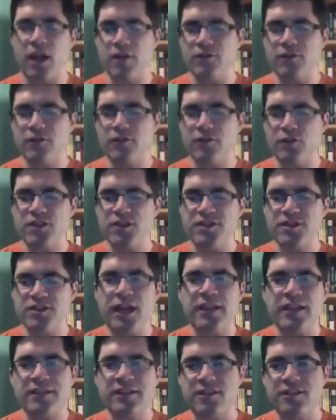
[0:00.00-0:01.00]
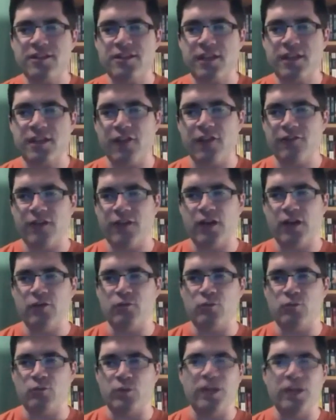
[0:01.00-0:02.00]
there's a side to this that I found
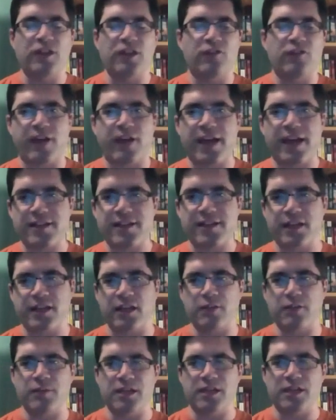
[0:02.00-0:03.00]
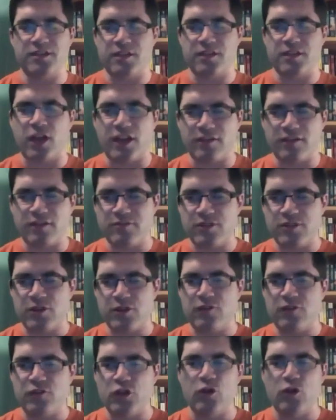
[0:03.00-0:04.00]
really fascinating, because I sort
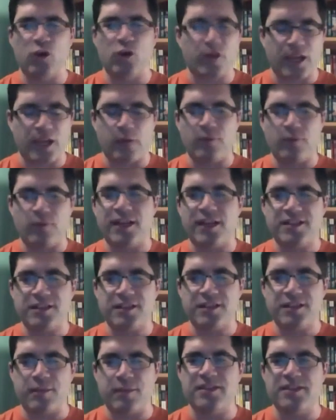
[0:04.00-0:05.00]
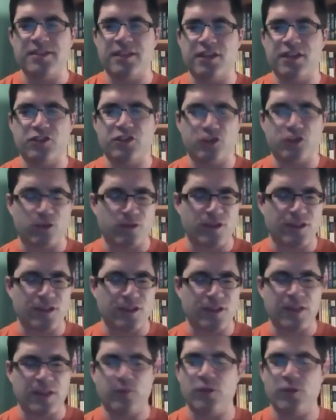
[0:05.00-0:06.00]
of knew, okay, well, that's the basic issue. Is
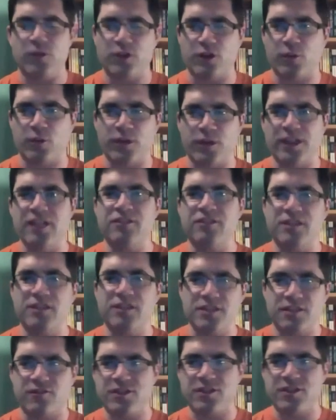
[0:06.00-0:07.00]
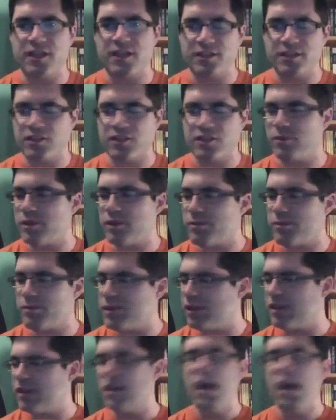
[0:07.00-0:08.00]
anyone going to want to eat this if it's not terribly
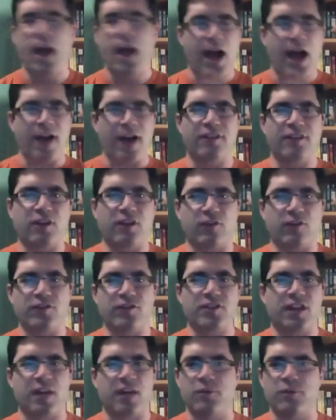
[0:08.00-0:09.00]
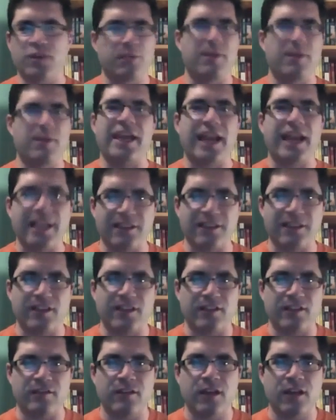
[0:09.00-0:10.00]
appealing? I think over time you can make
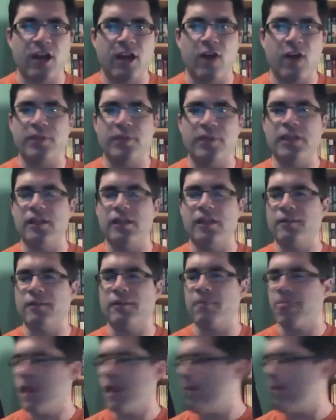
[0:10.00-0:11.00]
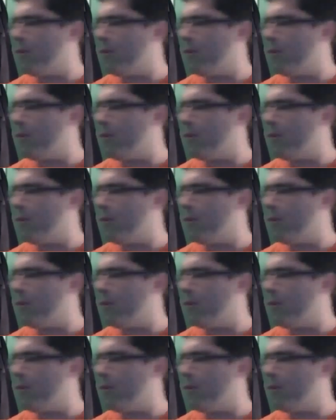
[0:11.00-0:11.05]
anything appealing. But